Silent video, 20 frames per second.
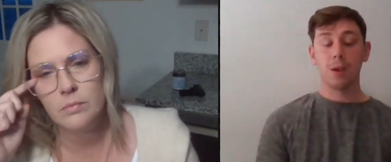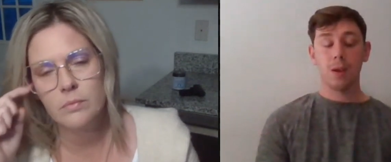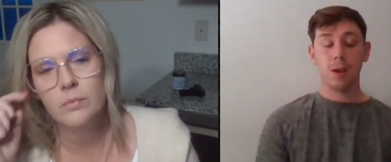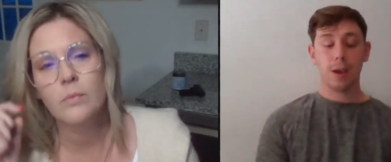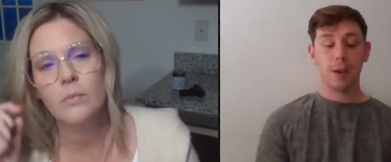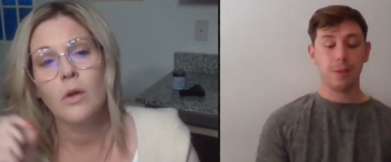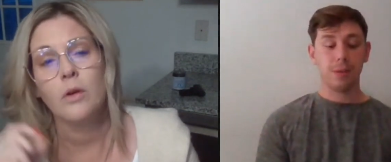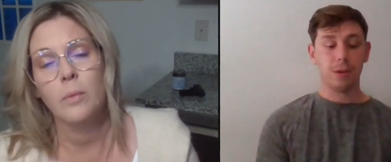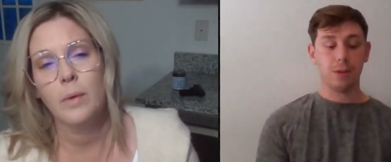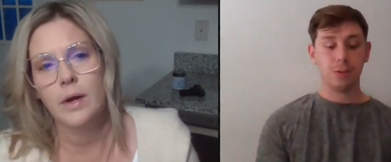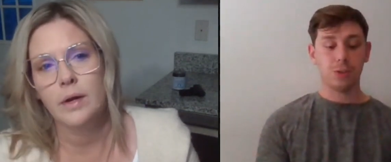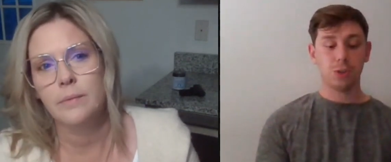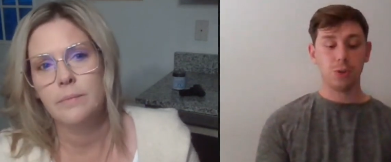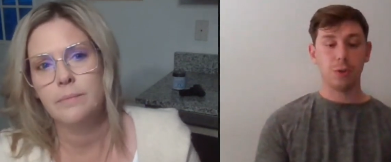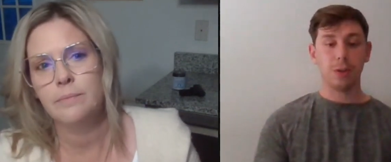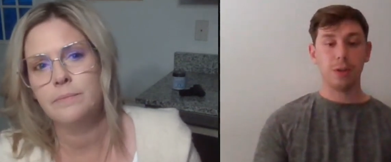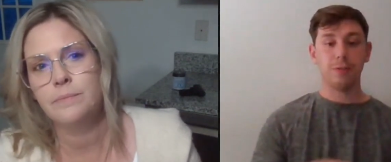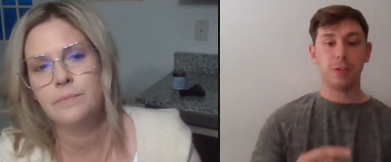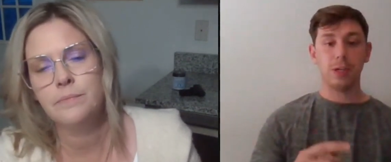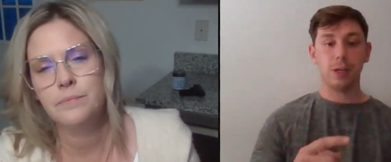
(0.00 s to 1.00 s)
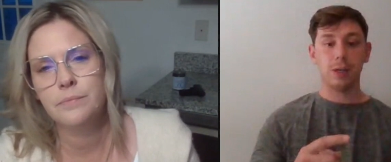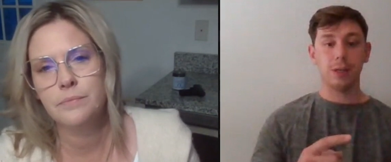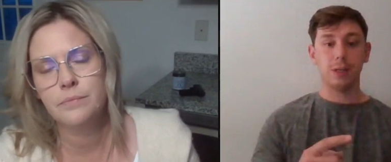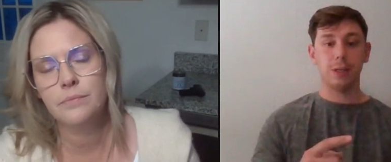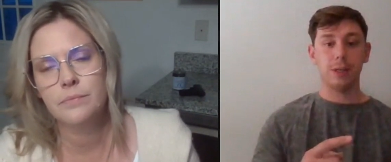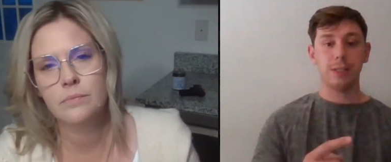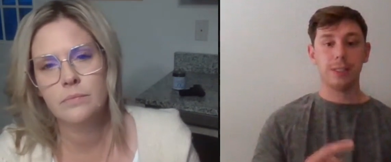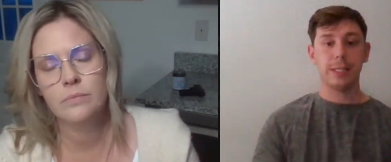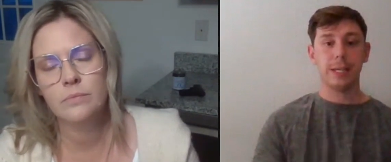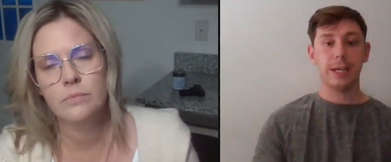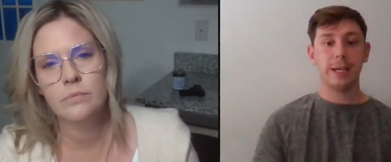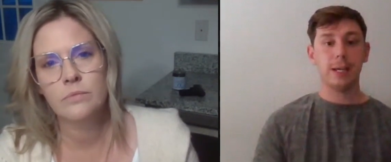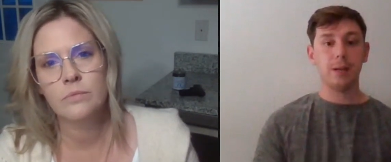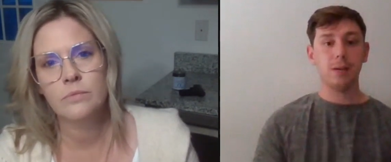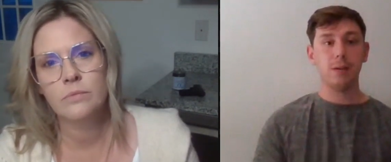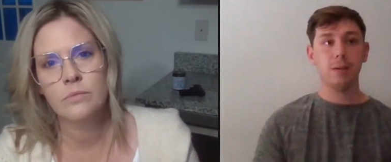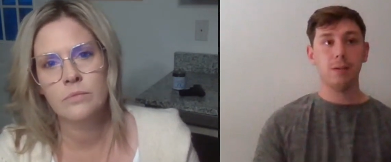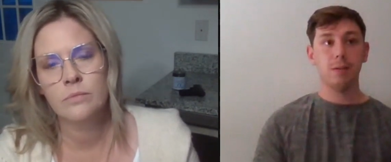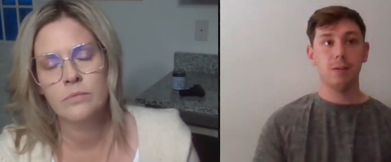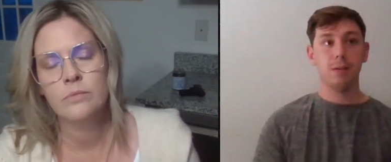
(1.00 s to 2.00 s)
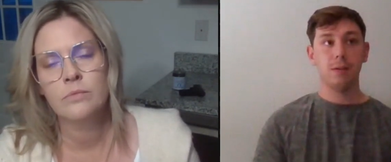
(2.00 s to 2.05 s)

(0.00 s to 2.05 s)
Speaker 1: and then so they've done 10,